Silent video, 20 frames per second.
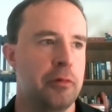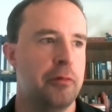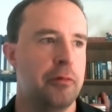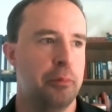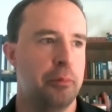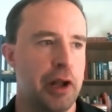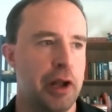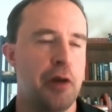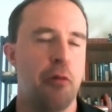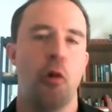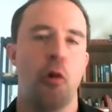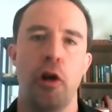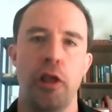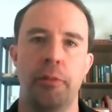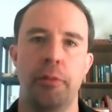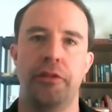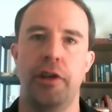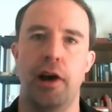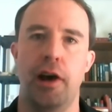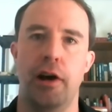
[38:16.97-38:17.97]
play war
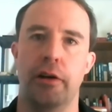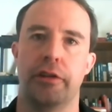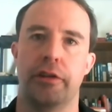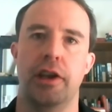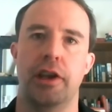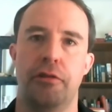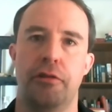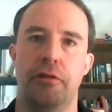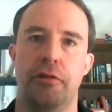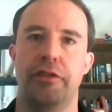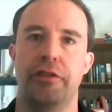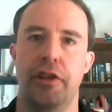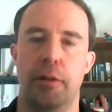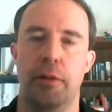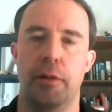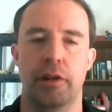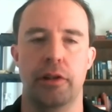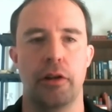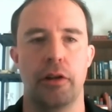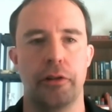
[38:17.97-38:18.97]
themselves, get dressed up
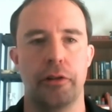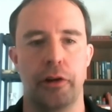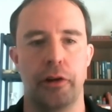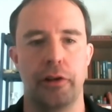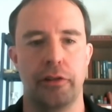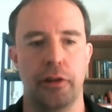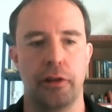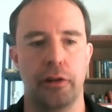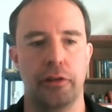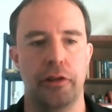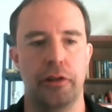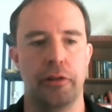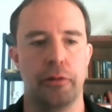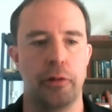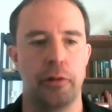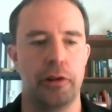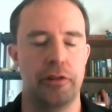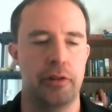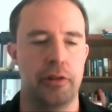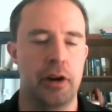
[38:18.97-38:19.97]
in little toy soldiers,
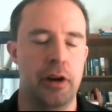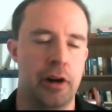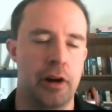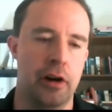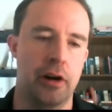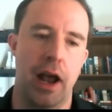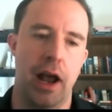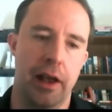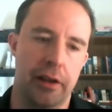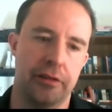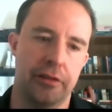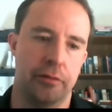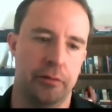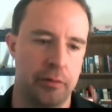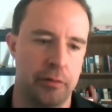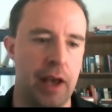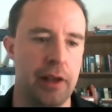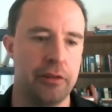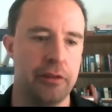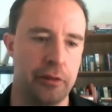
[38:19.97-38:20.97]
which or as
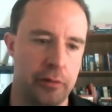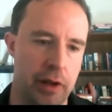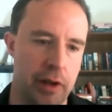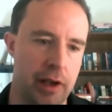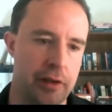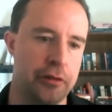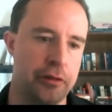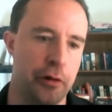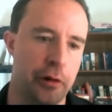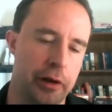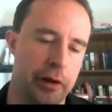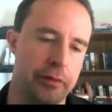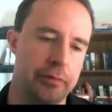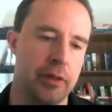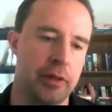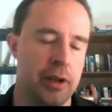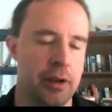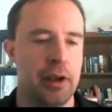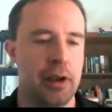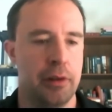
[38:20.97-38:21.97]
as as toy
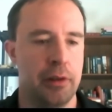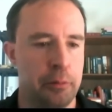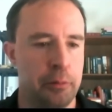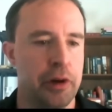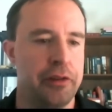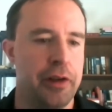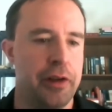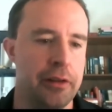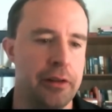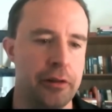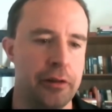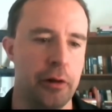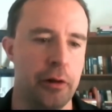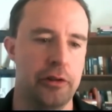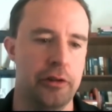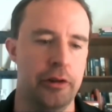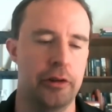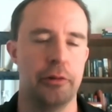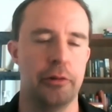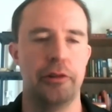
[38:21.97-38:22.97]
pretend
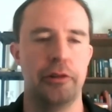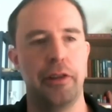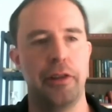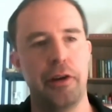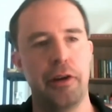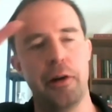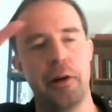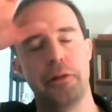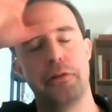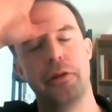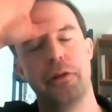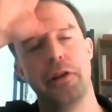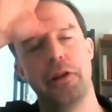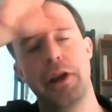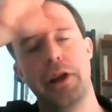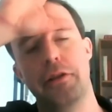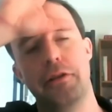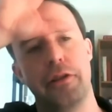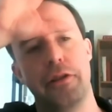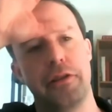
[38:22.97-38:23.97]
soldiers, which I thought was really
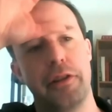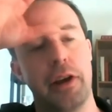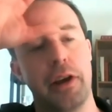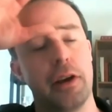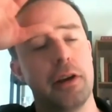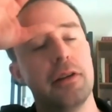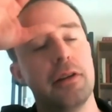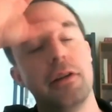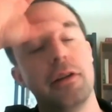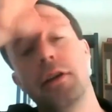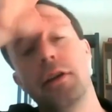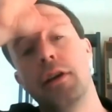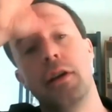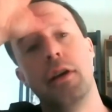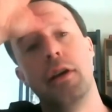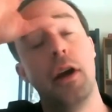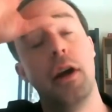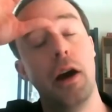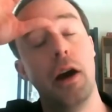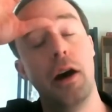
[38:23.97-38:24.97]
interesting.
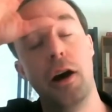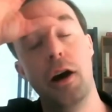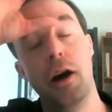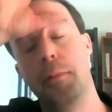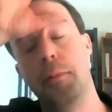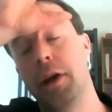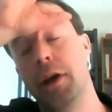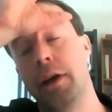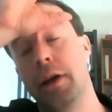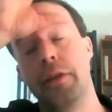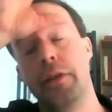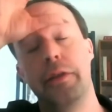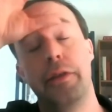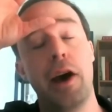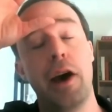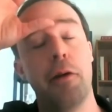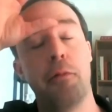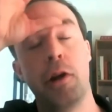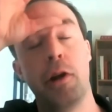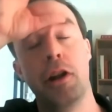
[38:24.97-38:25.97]
Um, and
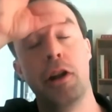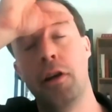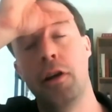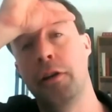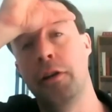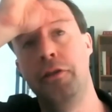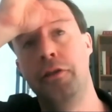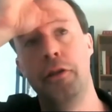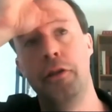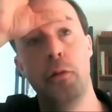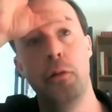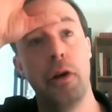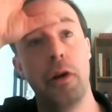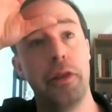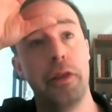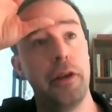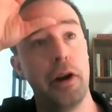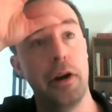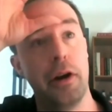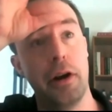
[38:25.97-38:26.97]
that went along too with
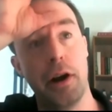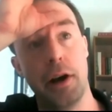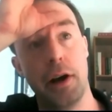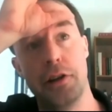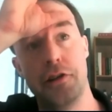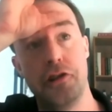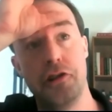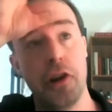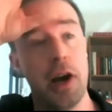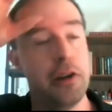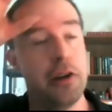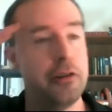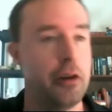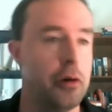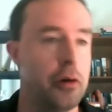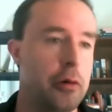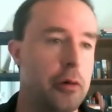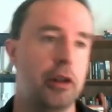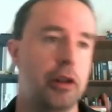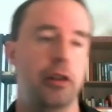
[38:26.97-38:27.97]
their uh, GI
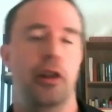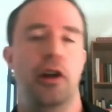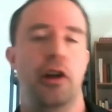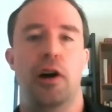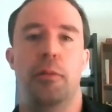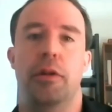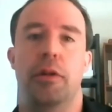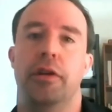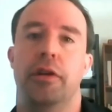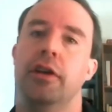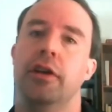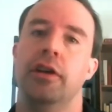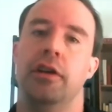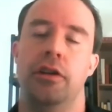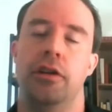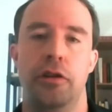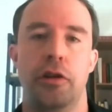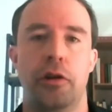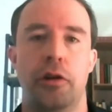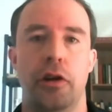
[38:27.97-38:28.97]
Joe club.
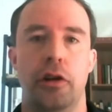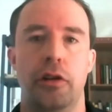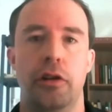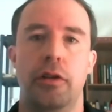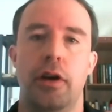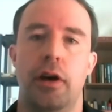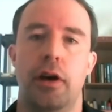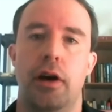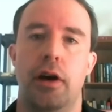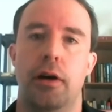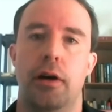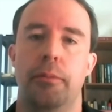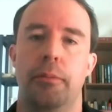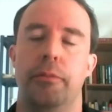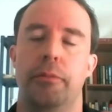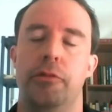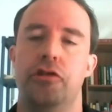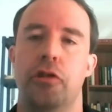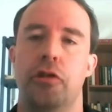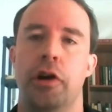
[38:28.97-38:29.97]
You could
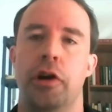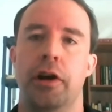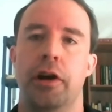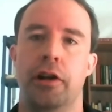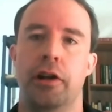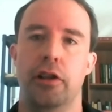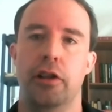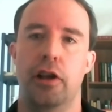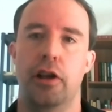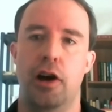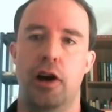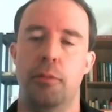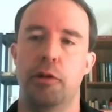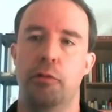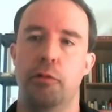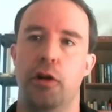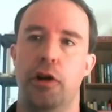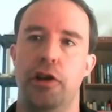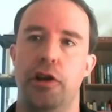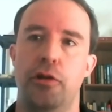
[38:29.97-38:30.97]
um, join a club
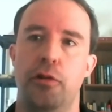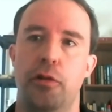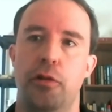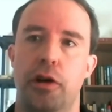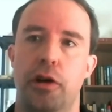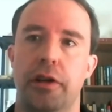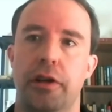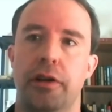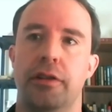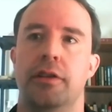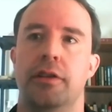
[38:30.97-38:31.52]
where you would,